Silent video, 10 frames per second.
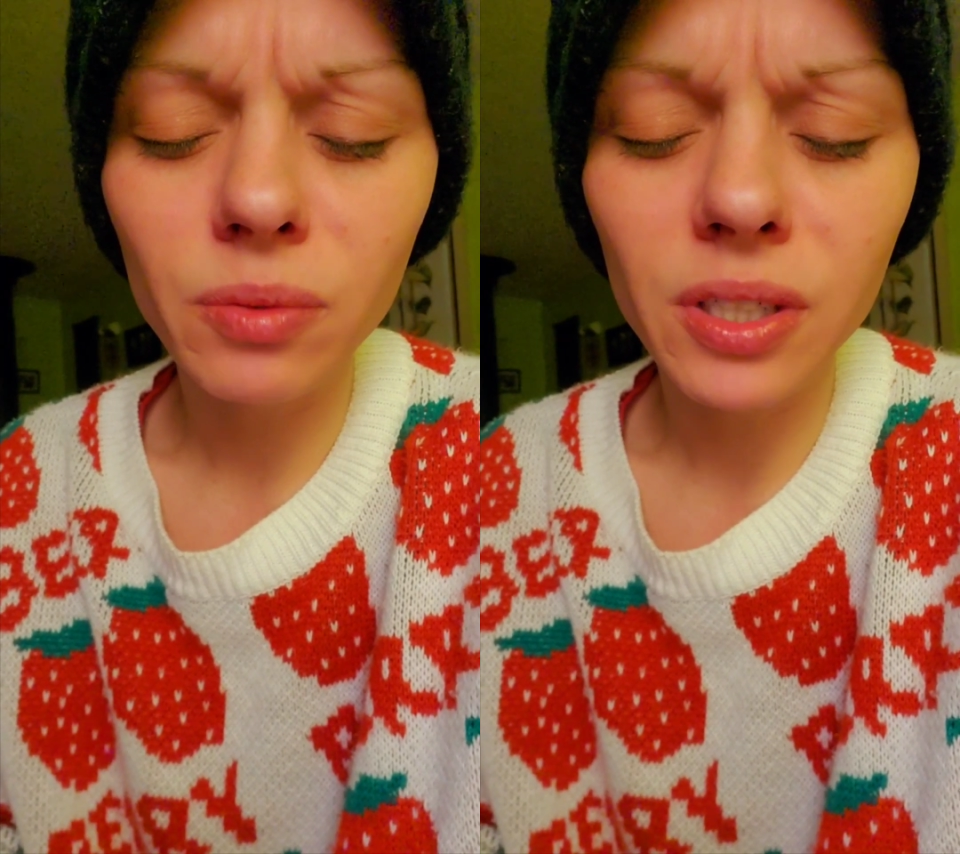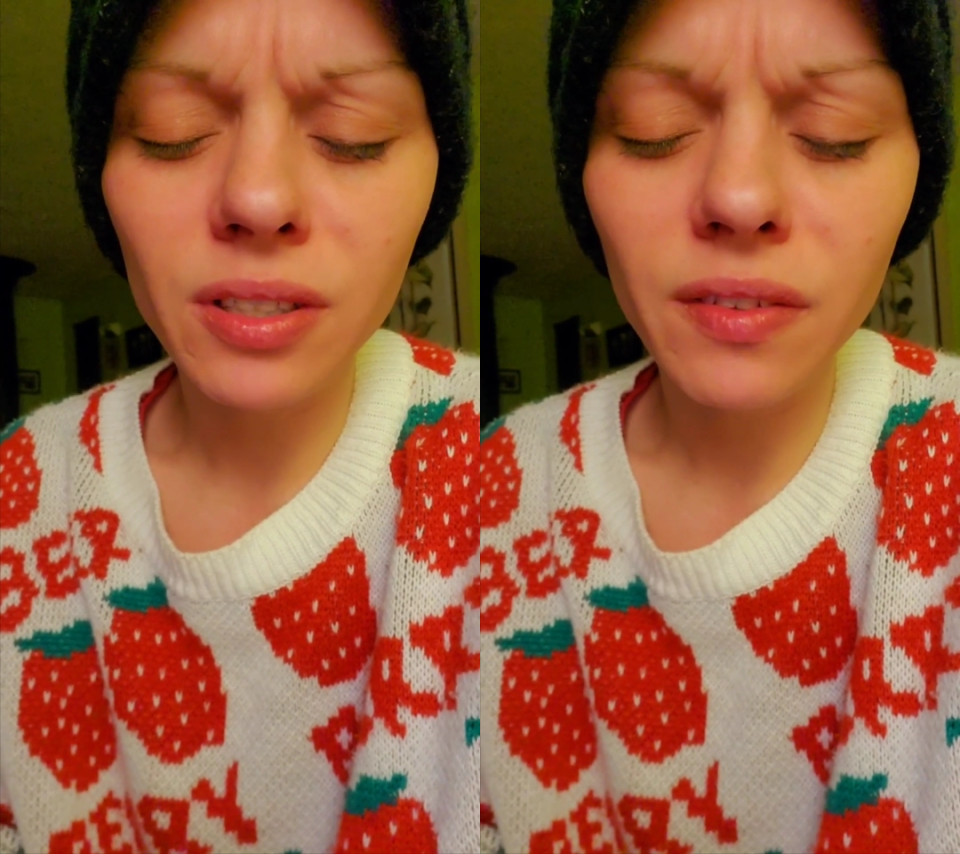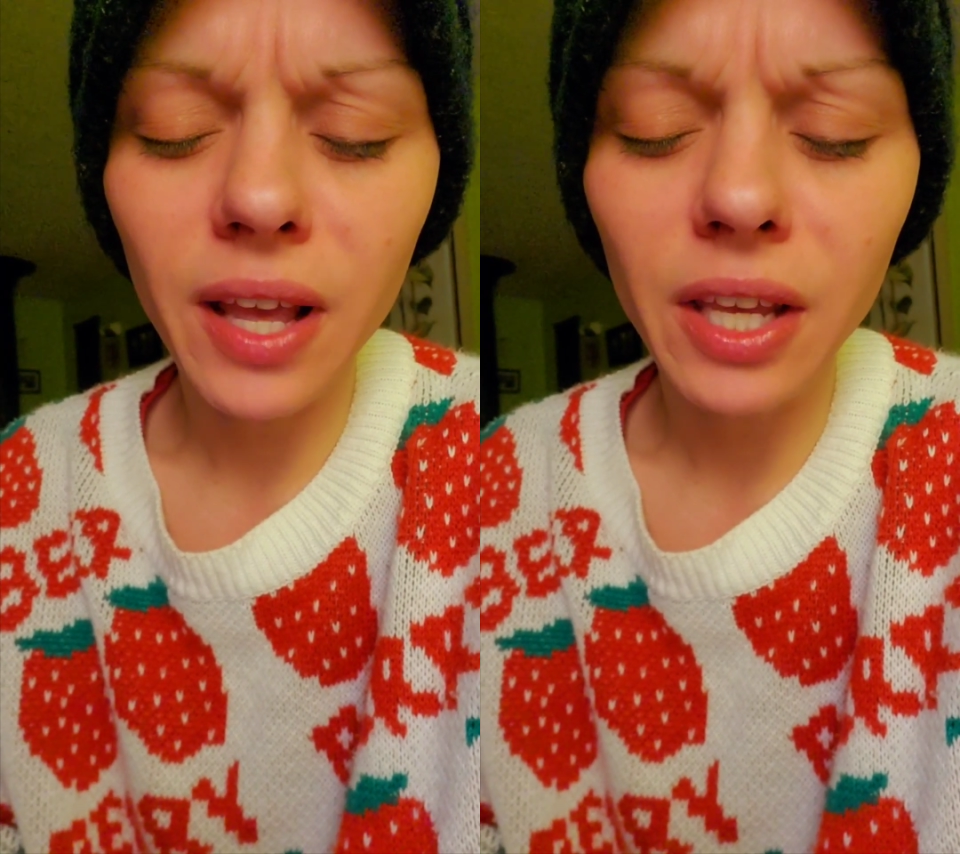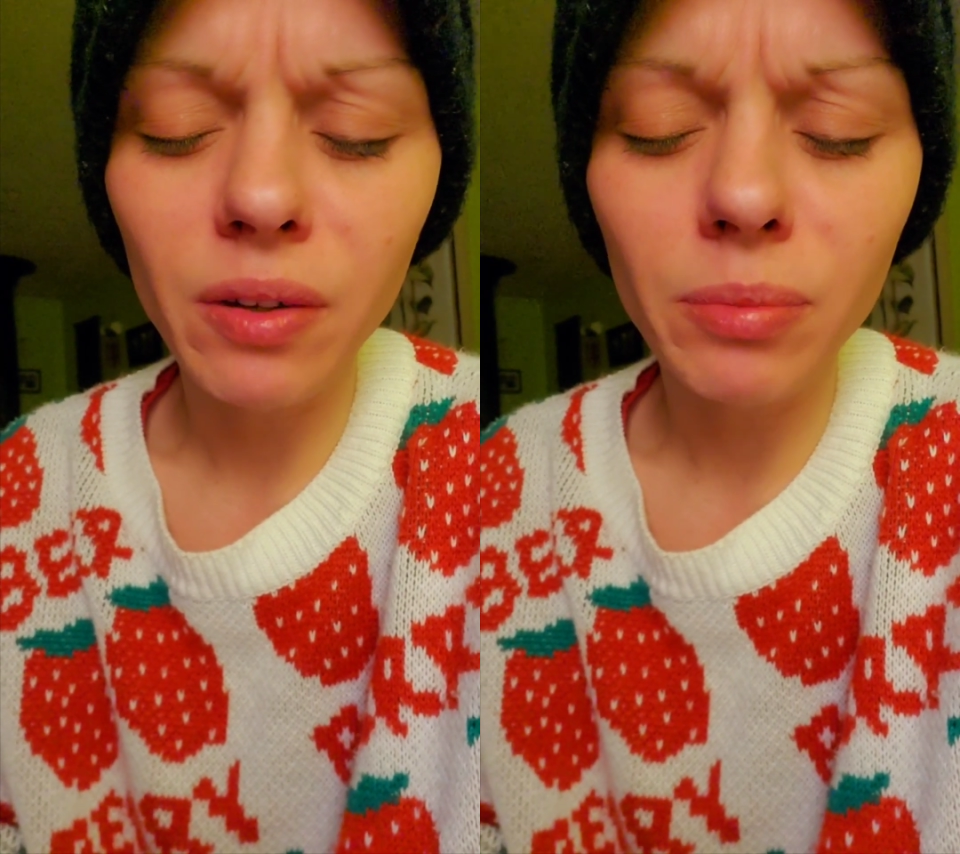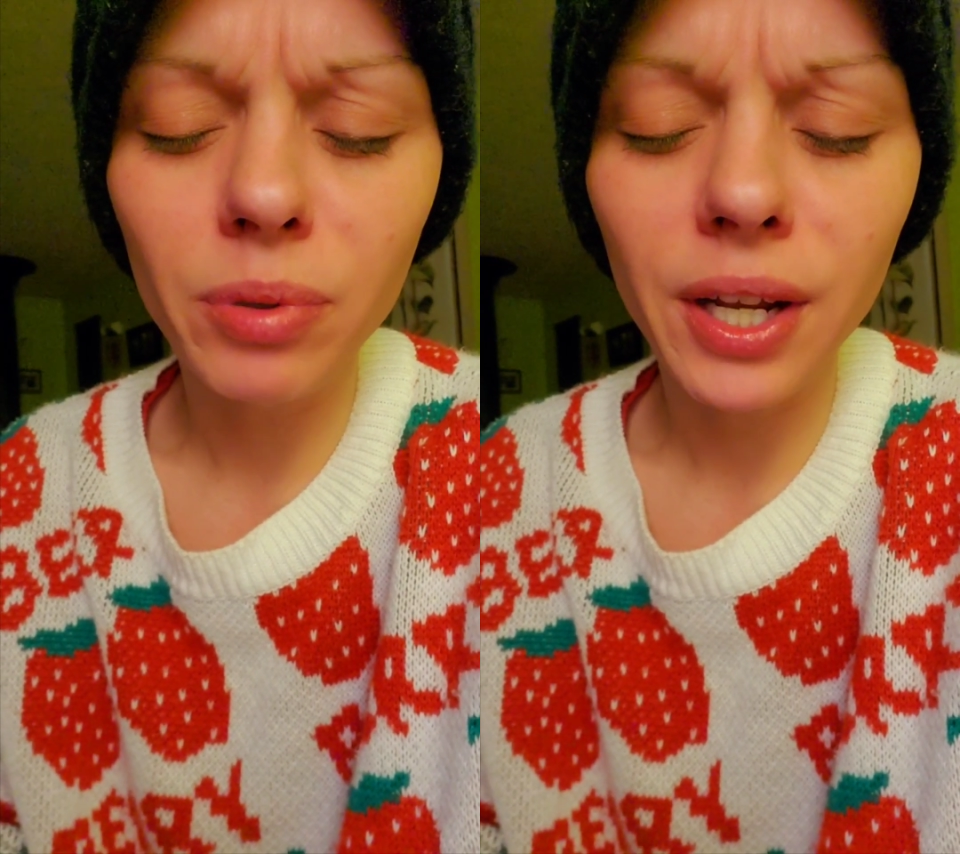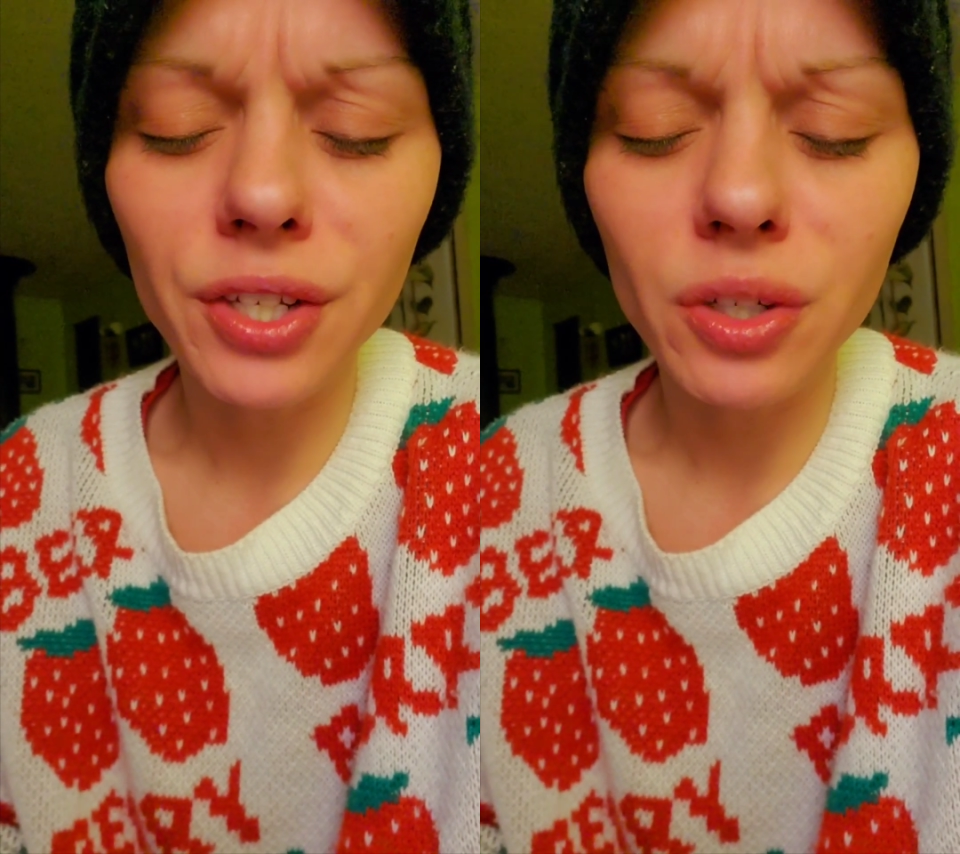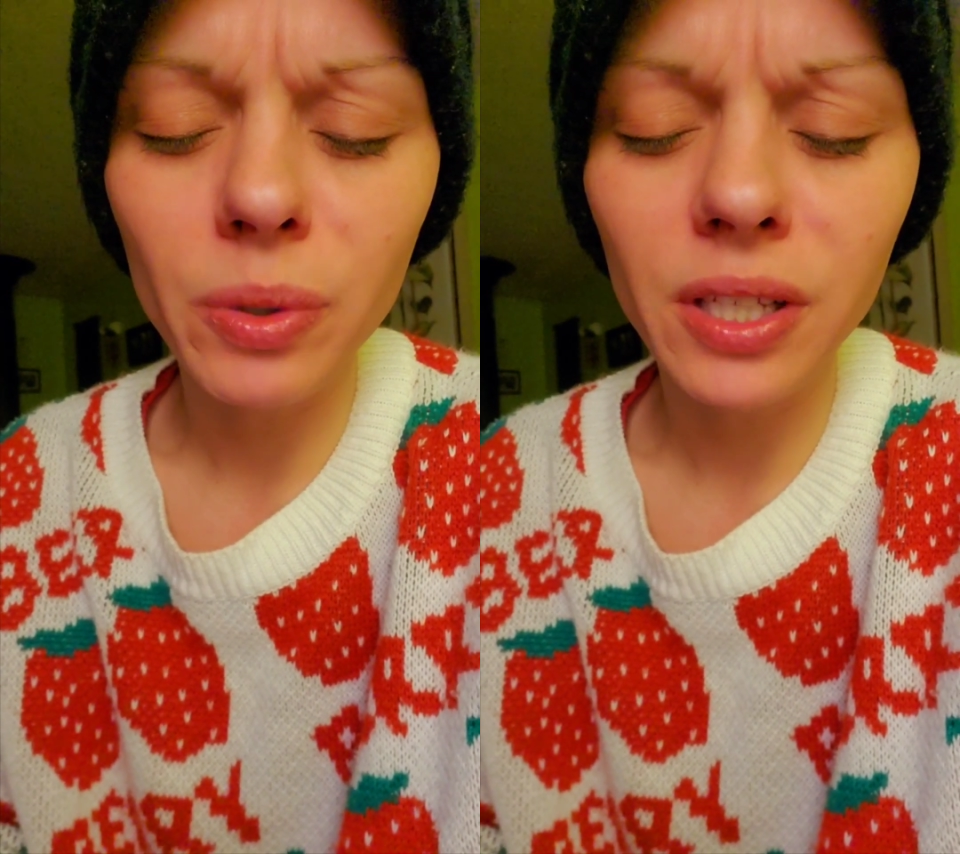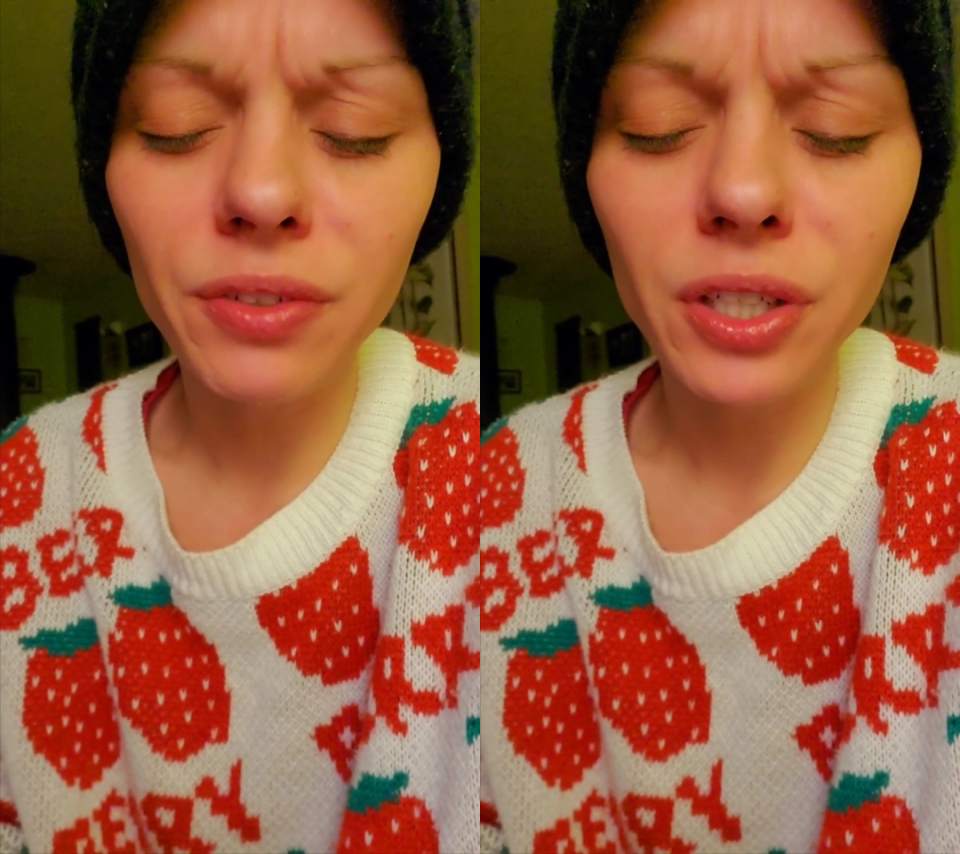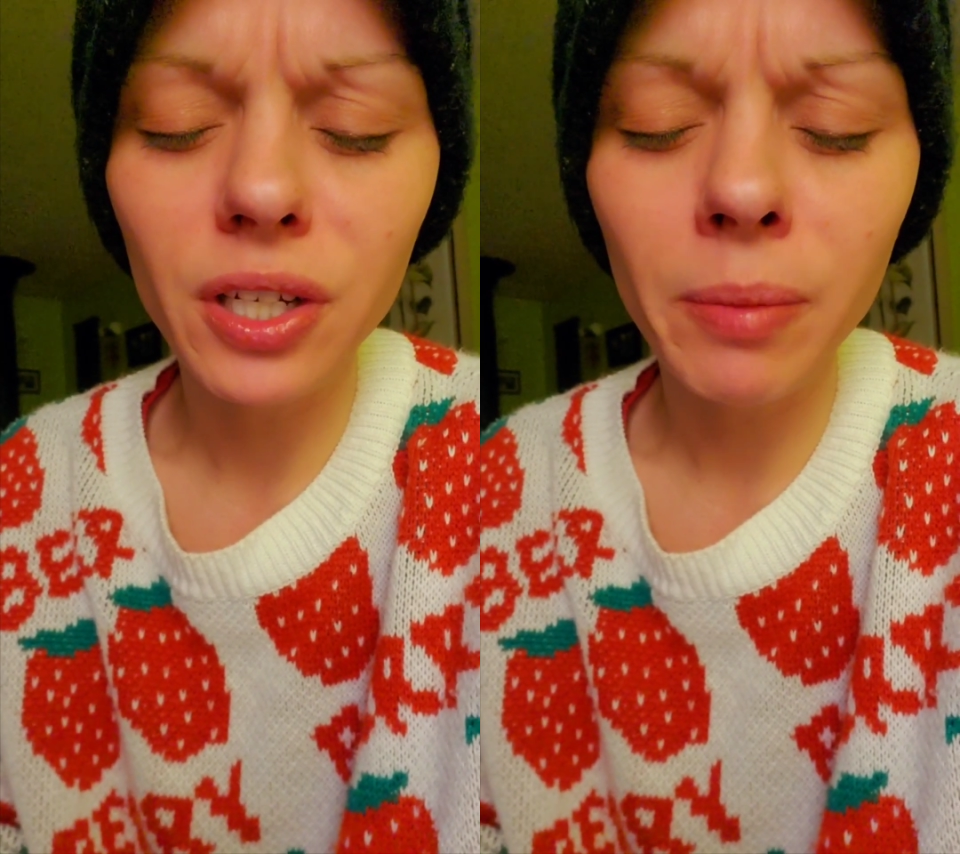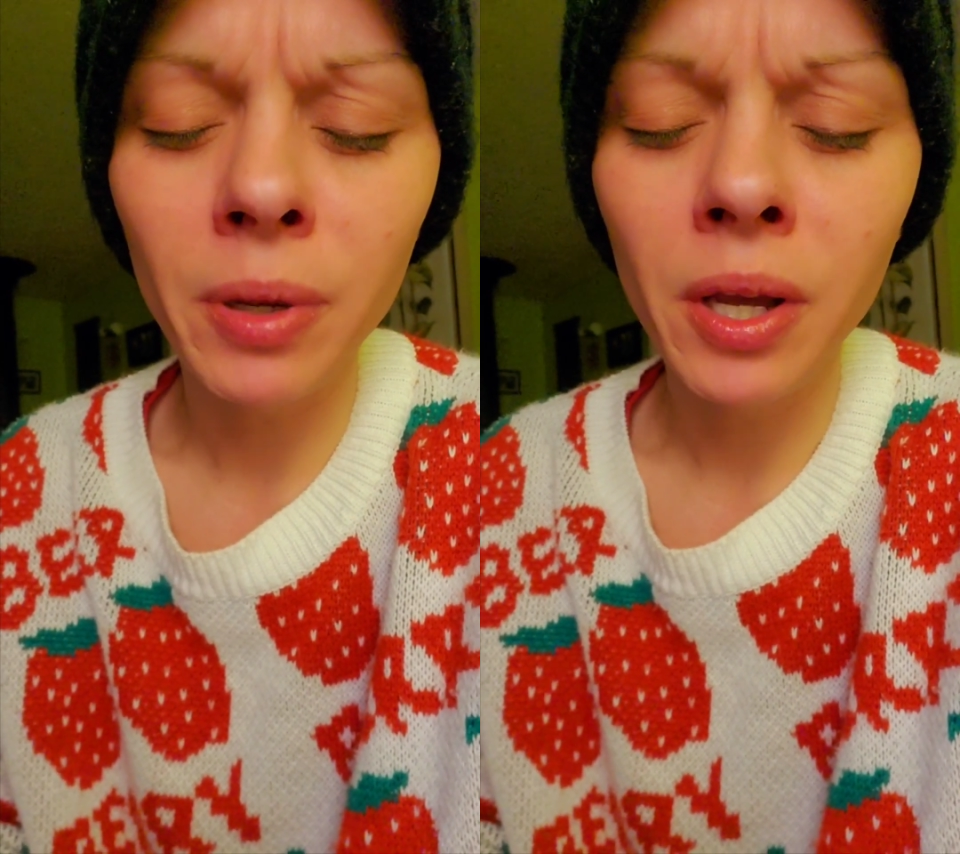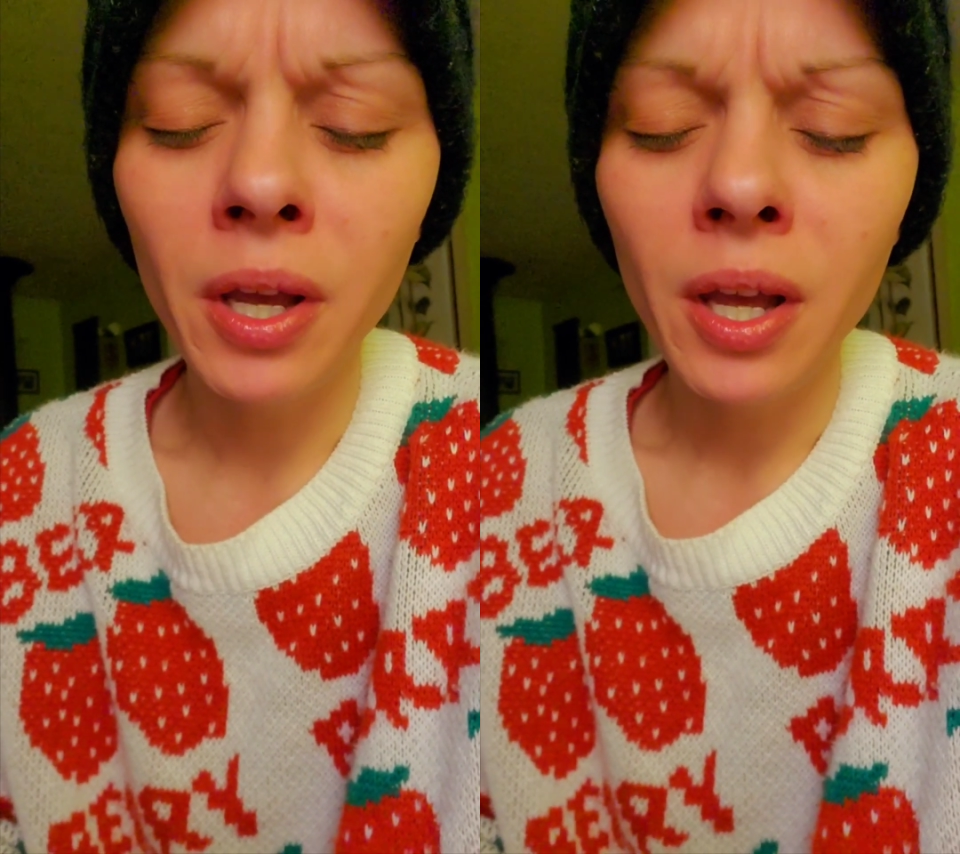We just thank you and praise you. We lift you up